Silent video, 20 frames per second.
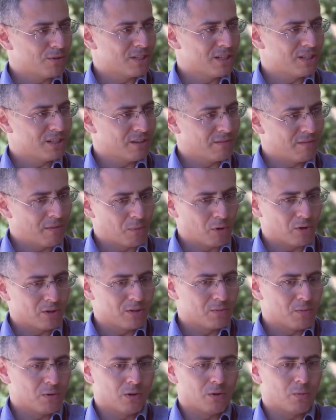Cystic Fibrosis.
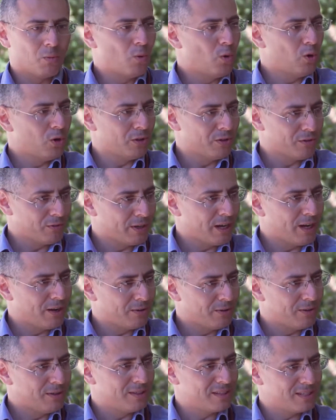We're a
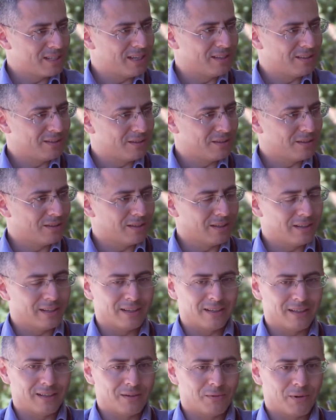world-renowned center.
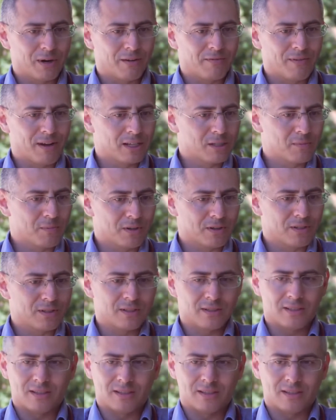We have experts